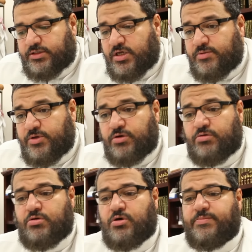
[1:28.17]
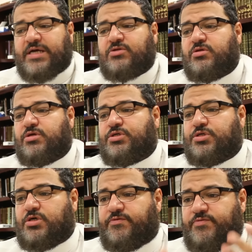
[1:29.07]
Here, go back to the
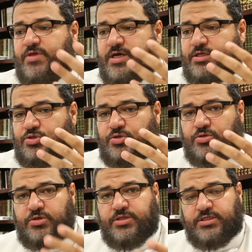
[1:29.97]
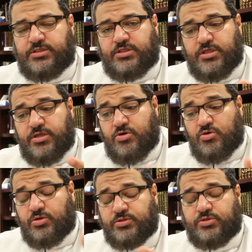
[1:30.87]
issue of the jewelry, that the
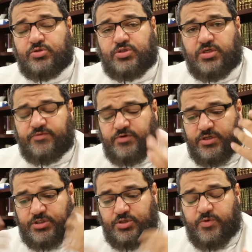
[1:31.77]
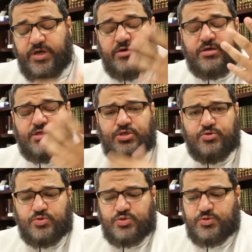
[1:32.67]
gold or silver that you wear and
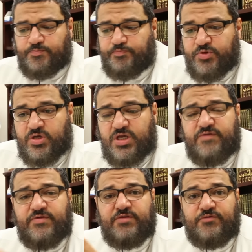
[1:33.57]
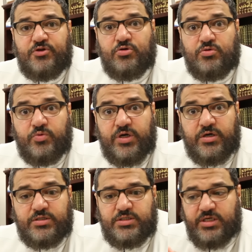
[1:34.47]
use. Even if you don't
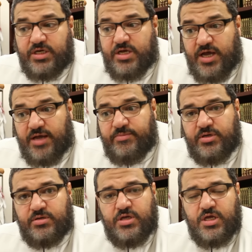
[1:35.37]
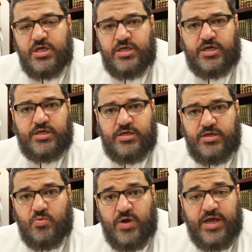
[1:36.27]
wear it in a common
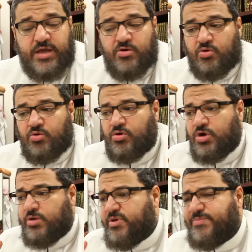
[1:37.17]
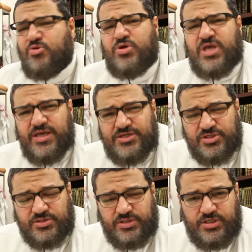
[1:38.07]
any way, or maybe
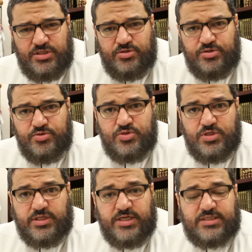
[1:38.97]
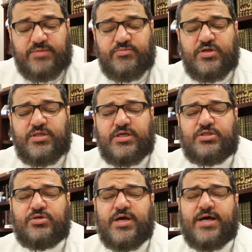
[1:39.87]
occasionally you use it, like something
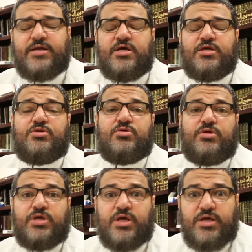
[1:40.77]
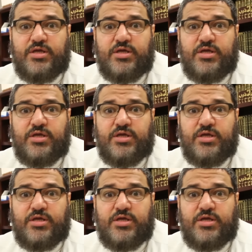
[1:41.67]
that you got during